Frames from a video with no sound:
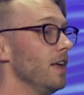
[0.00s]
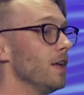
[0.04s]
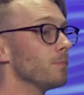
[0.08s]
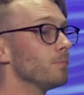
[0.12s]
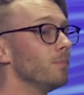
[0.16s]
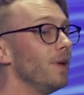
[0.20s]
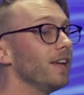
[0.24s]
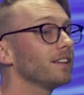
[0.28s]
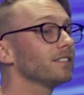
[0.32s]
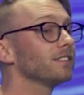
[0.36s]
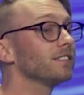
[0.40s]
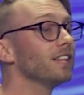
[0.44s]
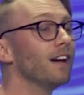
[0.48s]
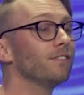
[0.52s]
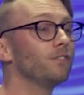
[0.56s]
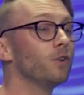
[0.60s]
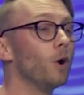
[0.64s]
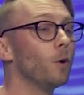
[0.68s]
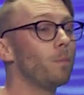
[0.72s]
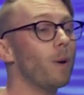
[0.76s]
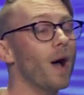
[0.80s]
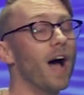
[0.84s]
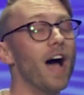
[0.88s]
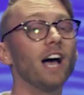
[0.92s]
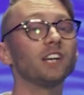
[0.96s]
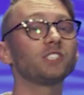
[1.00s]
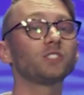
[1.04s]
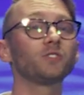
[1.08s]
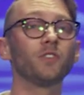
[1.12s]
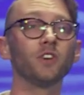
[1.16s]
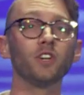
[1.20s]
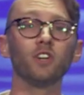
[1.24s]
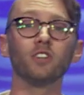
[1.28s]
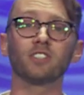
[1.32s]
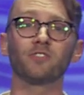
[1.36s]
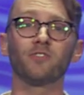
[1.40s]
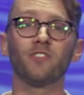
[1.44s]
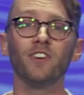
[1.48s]
Make level paths for
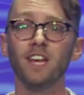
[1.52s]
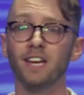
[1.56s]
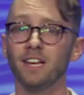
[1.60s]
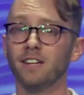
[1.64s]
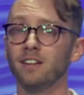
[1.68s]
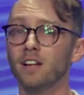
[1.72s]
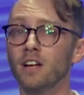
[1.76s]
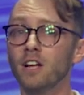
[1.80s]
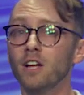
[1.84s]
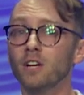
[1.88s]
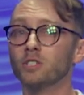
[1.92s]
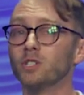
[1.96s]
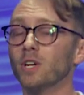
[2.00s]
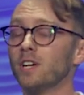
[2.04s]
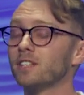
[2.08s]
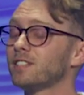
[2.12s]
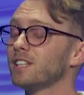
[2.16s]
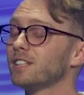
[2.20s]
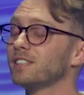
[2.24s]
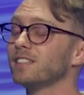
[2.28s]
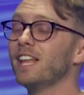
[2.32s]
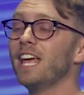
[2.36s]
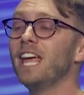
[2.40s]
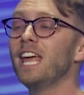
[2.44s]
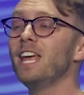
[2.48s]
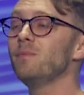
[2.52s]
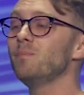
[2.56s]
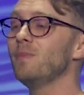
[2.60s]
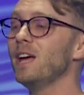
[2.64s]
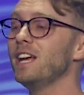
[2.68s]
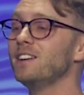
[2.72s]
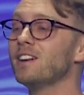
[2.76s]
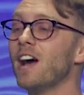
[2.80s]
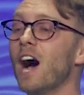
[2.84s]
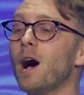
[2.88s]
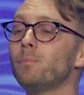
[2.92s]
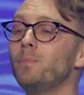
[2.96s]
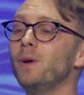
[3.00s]
your feet, so that the lame may
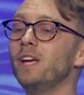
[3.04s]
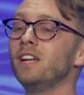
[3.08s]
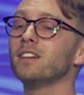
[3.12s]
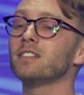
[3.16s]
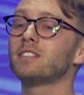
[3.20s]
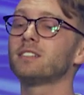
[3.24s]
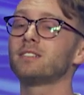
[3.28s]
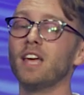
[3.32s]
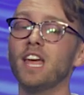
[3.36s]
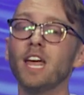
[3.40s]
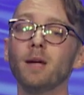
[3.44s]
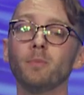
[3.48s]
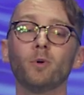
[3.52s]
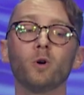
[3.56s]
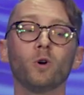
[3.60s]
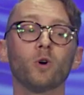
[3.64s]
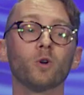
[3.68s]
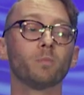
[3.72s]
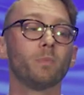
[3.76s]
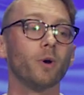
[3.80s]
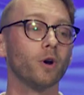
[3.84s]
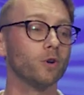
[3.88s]
not be disabled,